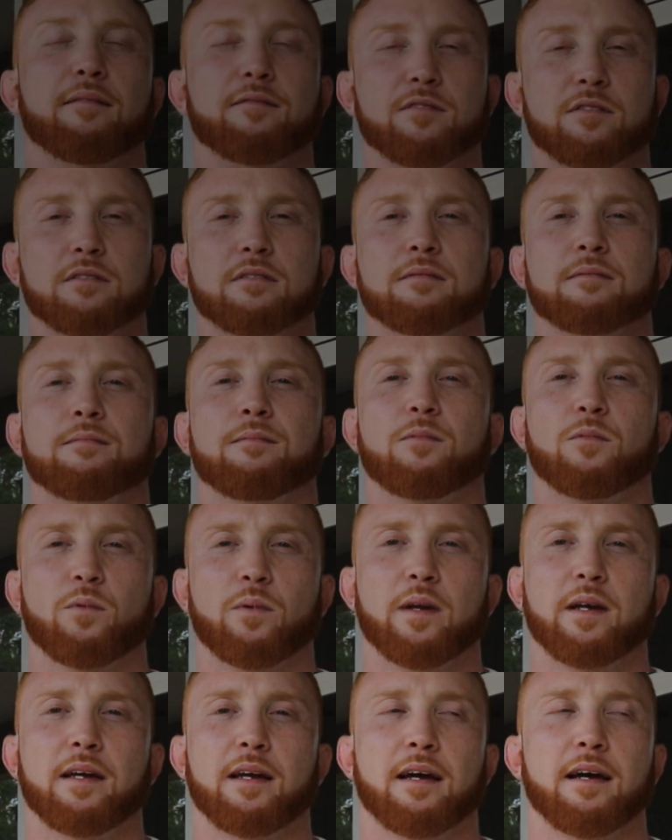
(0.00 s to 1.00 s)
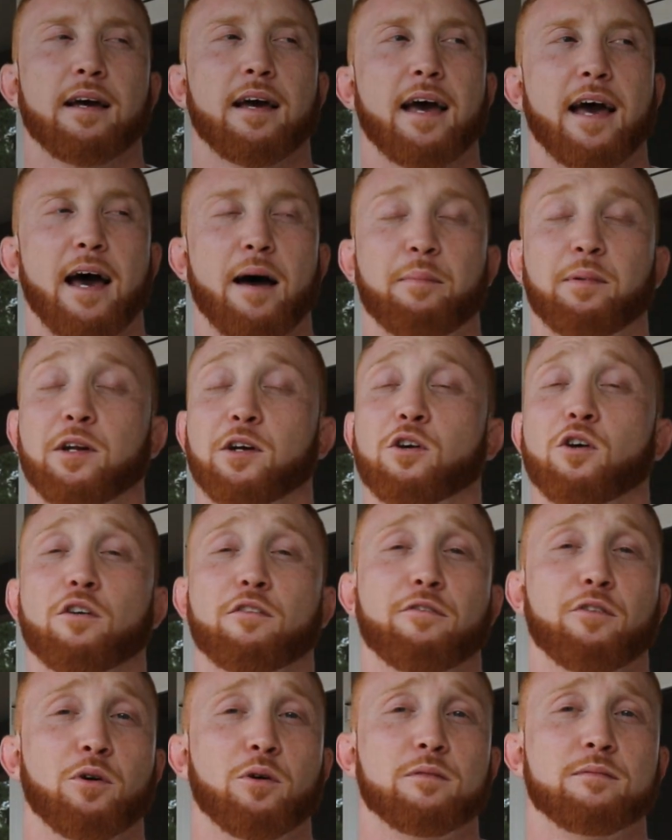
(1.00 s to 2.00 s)
lives. We happen to
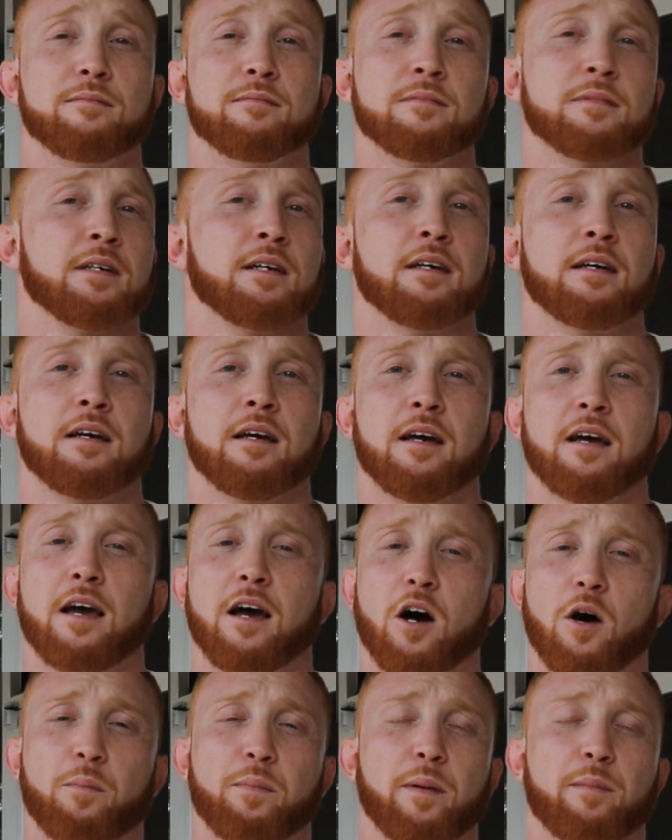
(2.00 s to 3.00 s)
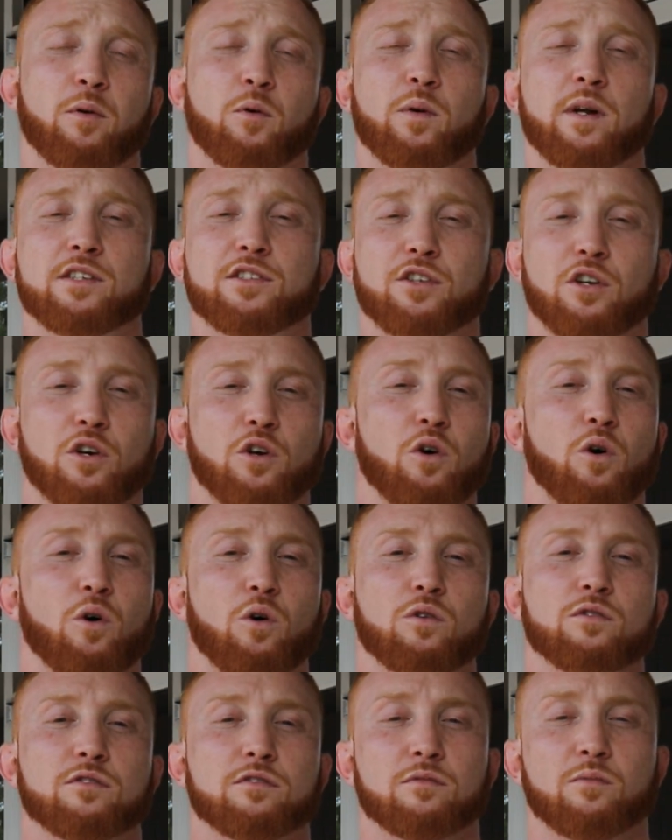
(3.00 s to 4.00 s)
cook food, help people reach their
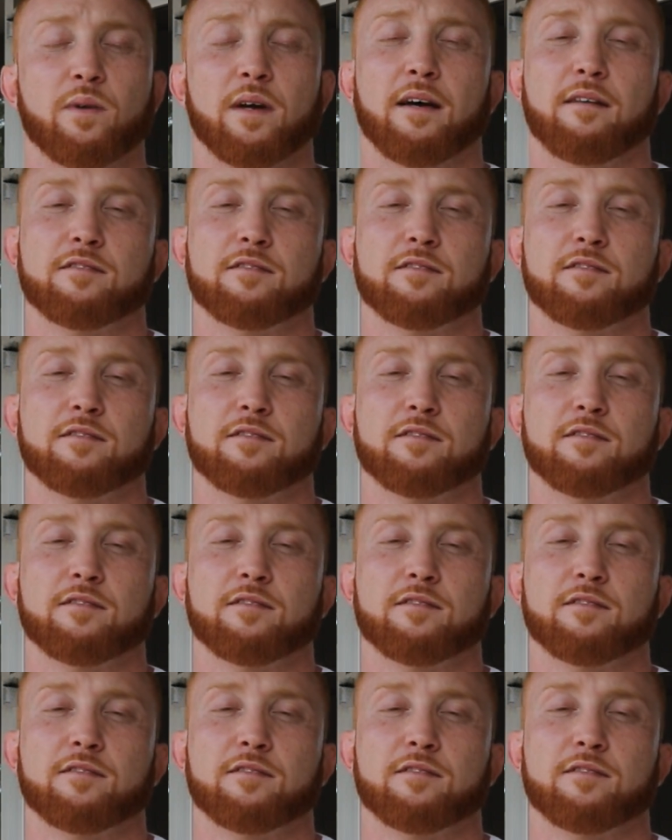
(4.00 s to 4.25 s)
goals.